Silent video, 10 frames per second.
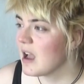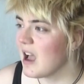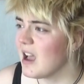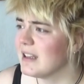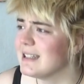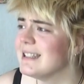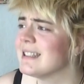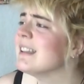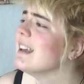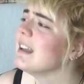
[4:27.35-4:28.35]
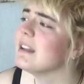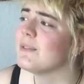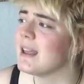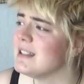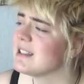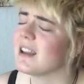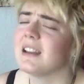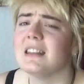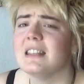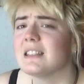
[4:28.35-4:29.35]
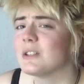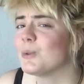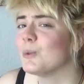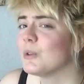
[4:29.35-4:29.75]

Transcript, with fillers: I need an event. I need to,